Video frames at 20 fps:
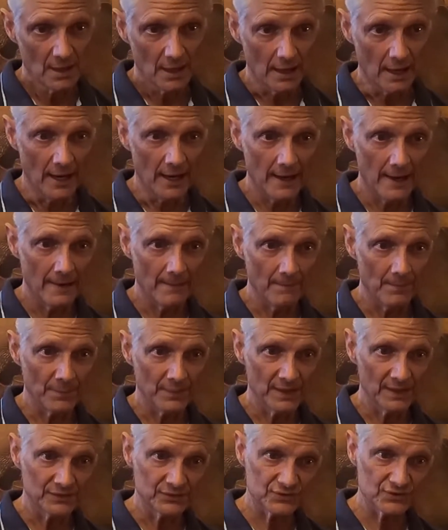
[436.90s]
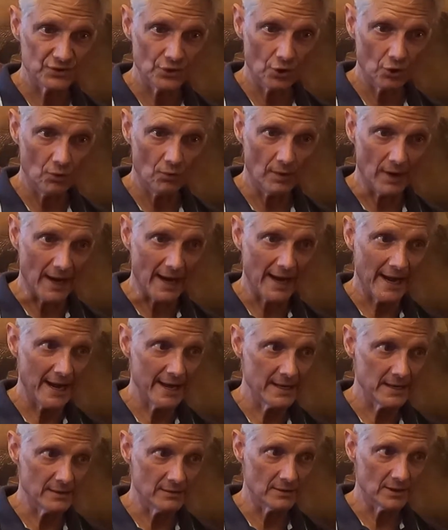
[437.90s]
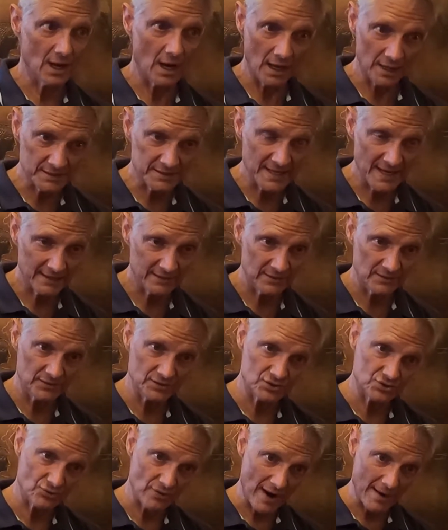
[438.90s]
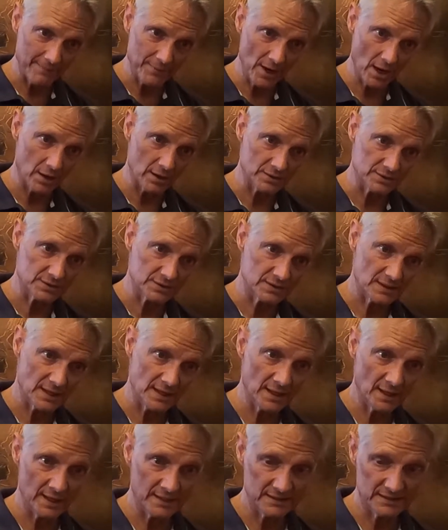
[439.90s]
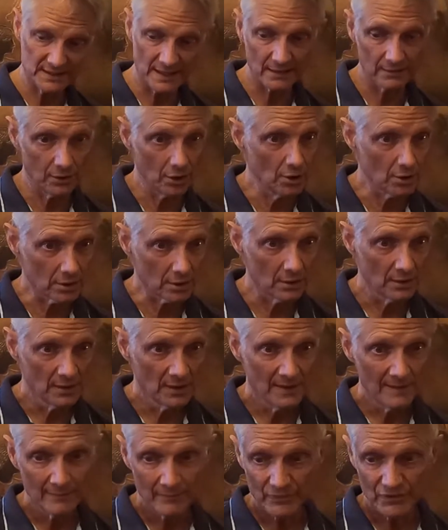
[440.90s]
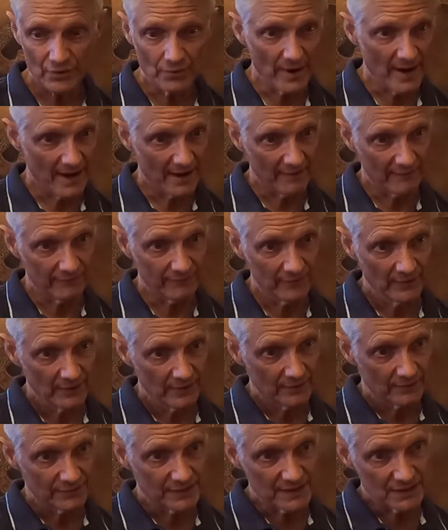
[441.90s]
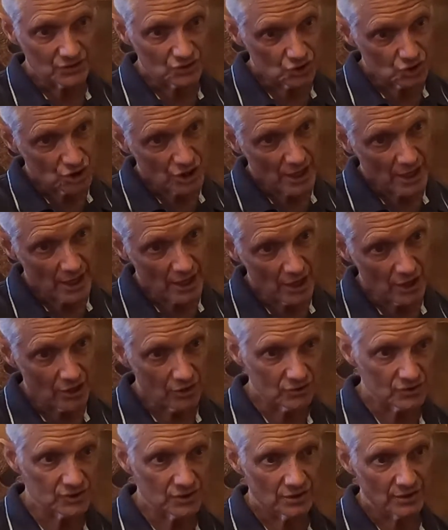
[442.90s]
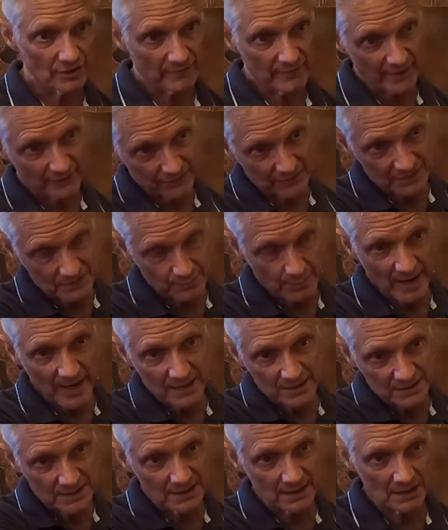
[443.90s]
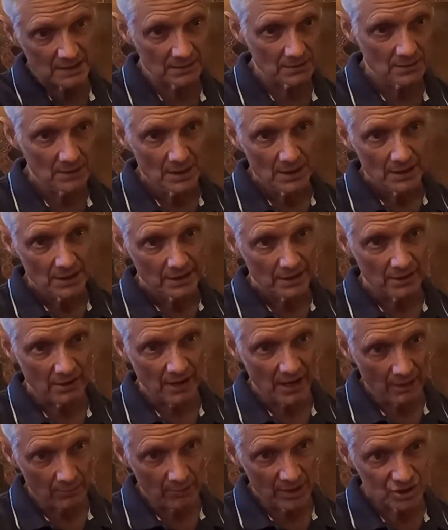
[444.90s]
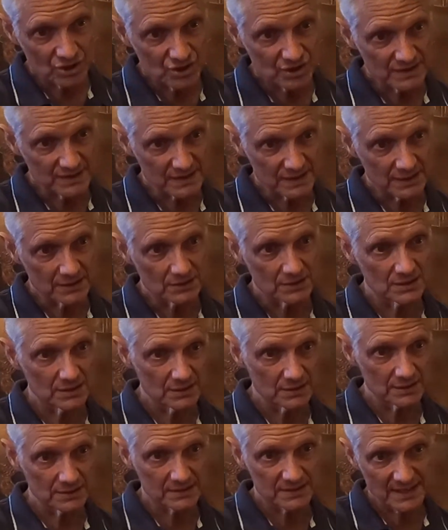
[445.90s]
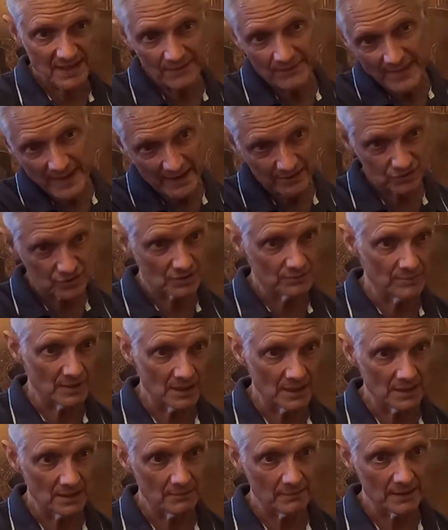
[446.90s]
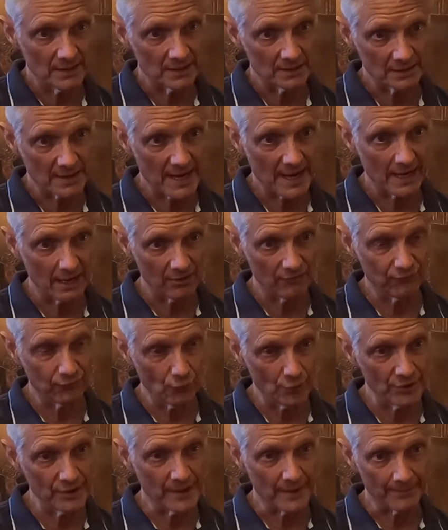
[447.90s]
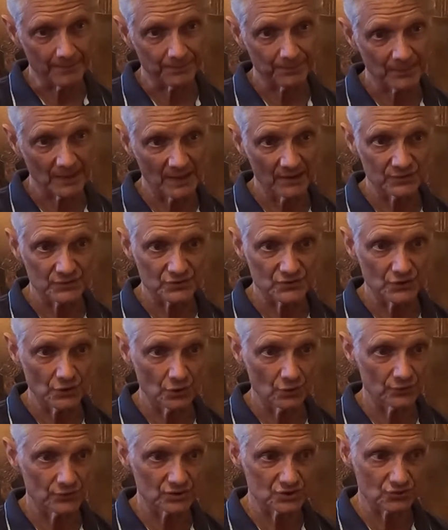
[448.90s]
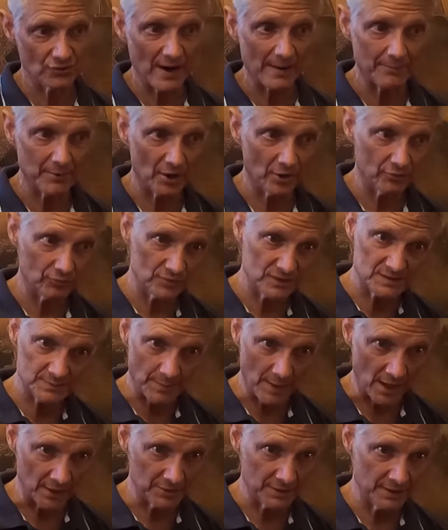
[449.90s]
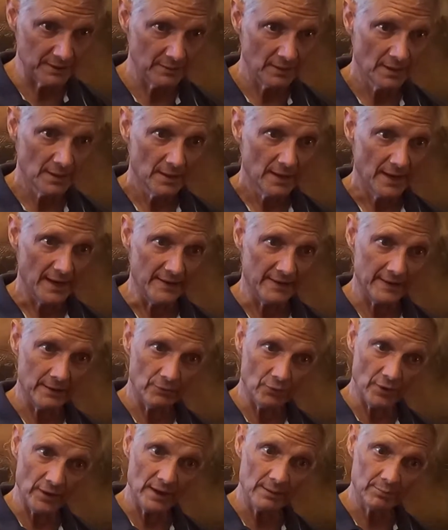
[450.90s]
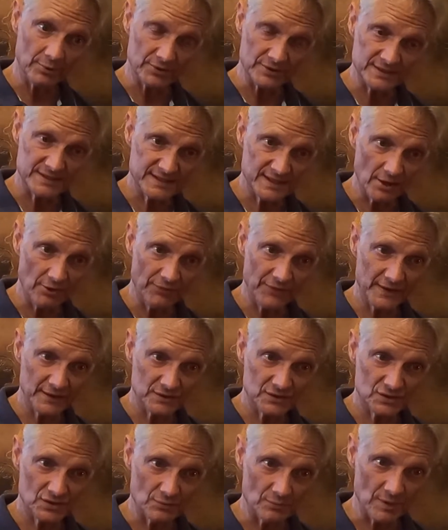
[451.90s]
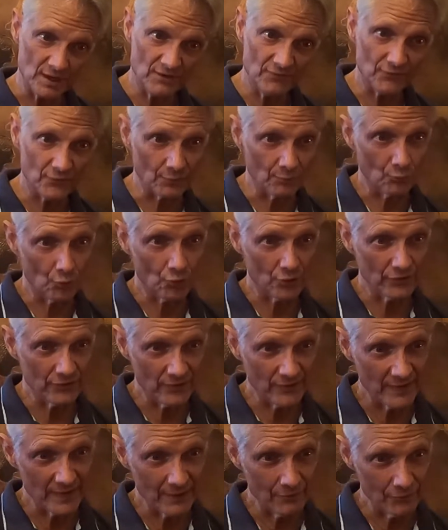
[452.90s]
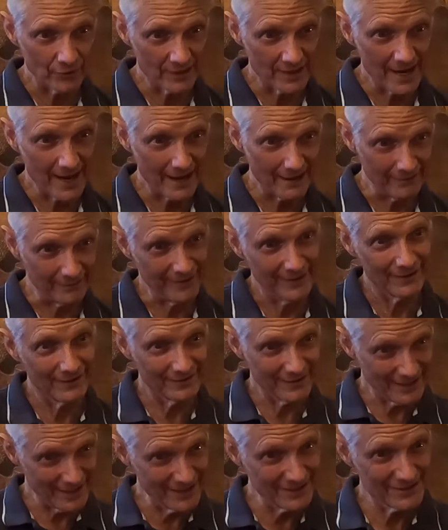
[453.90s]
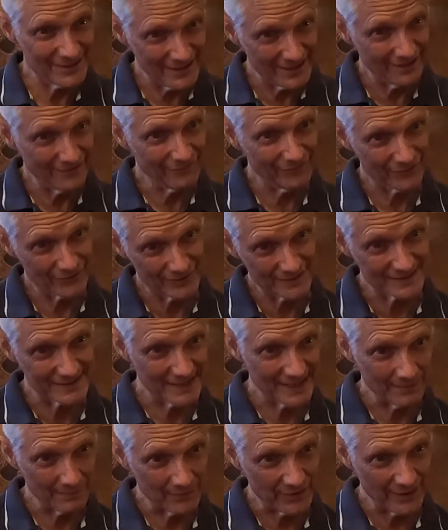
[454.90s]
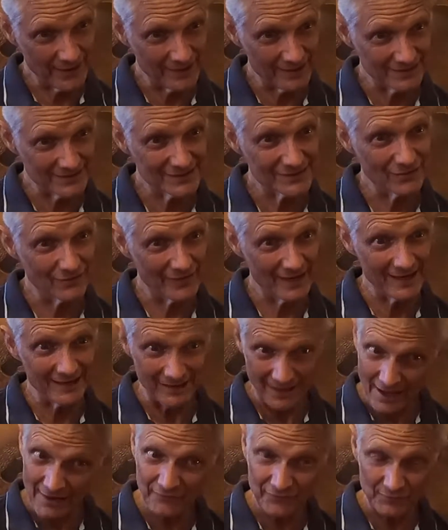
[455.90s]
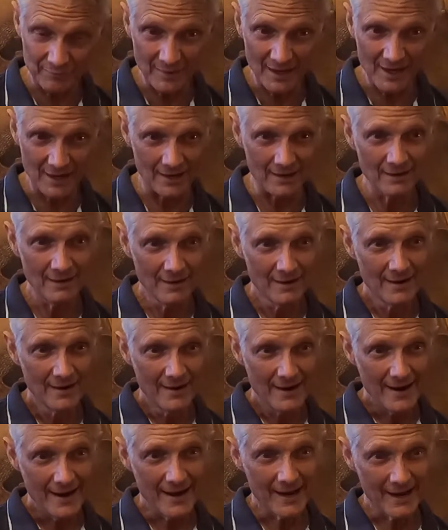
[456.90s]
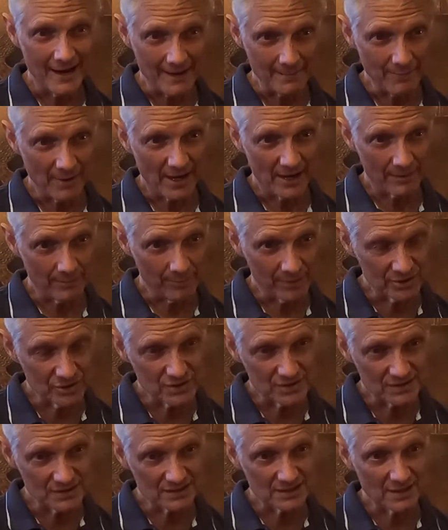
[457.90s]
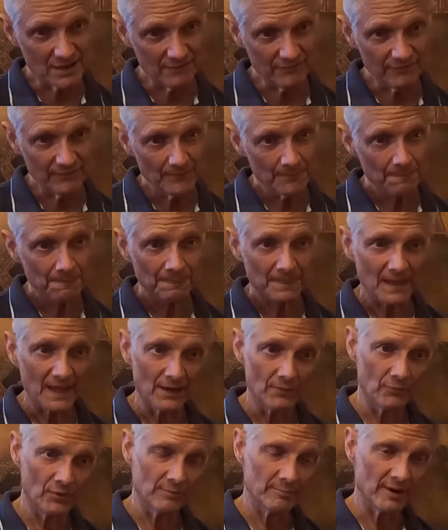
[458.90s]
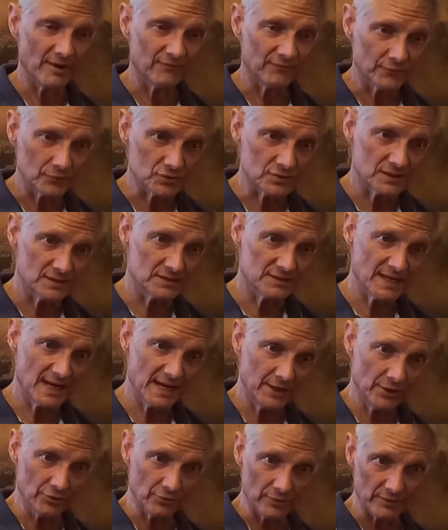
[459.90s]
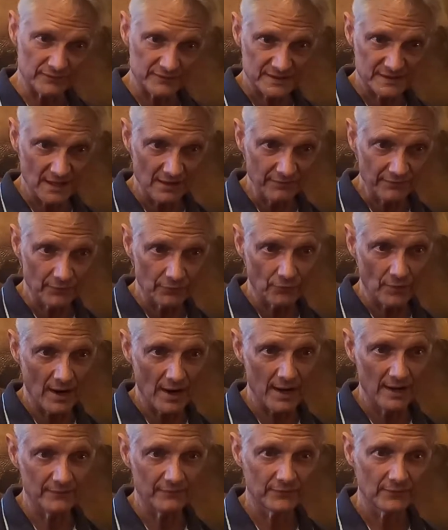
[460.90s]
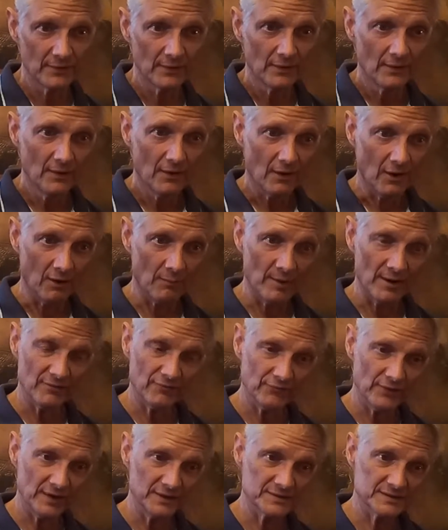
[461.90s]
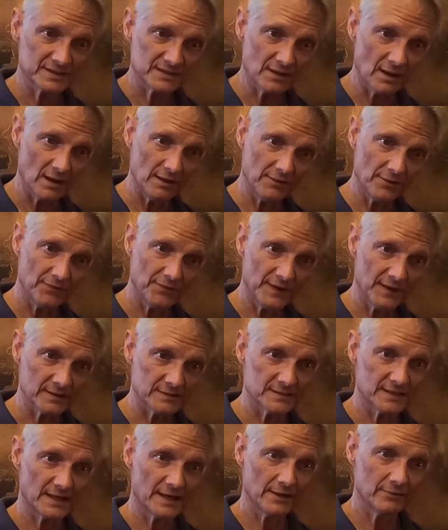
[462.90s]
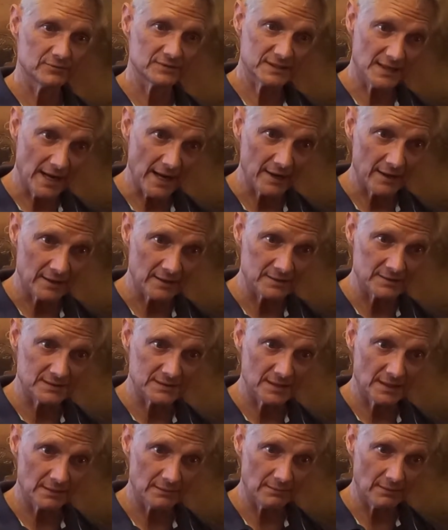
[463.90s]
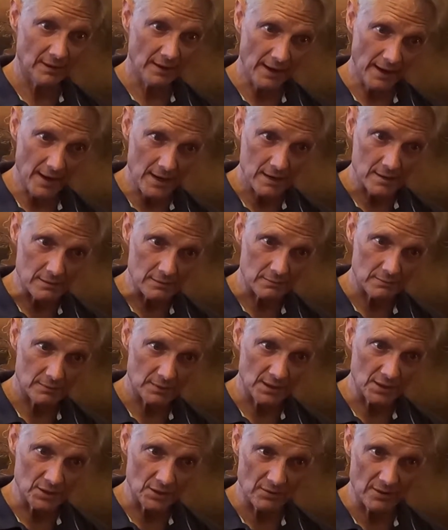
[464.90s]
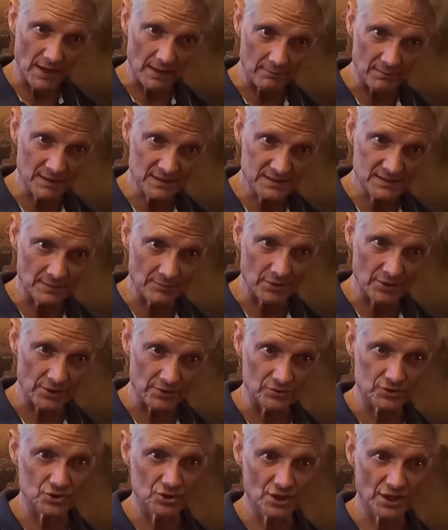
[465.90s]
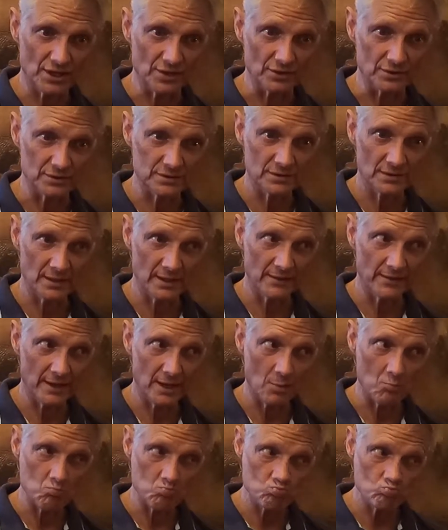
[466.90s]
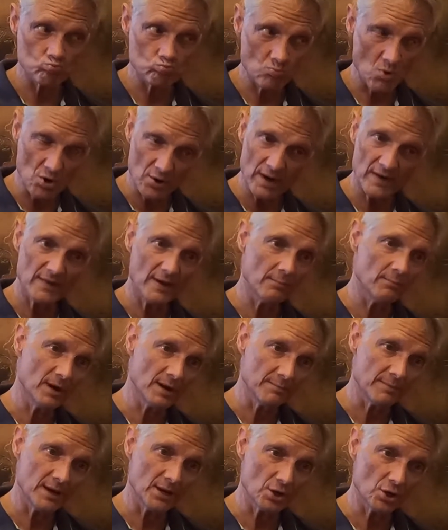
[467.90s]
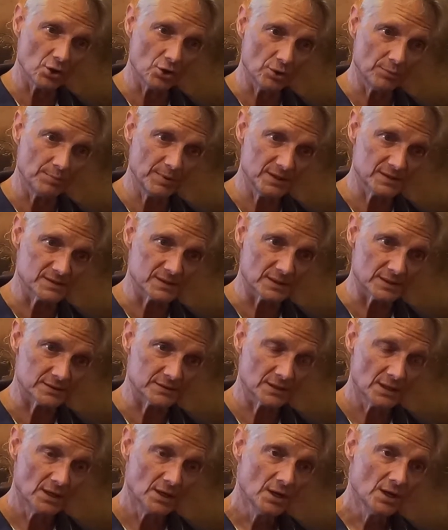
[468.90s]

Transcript: And so I contacted the scrapyards and I said, look, you have these chairs and you got this painting, how much is it to send that to me in California? And so the scrapyard responded, and they were able to sell things to me for more than they would get in India for the same things. So they loved me, and I bought a bunch of stuff. And when my first container of stuff arrived, all my friends saw the things that I was getting and said, hey, can you get me some of those chairs? And I thought, okay, that might make a good business.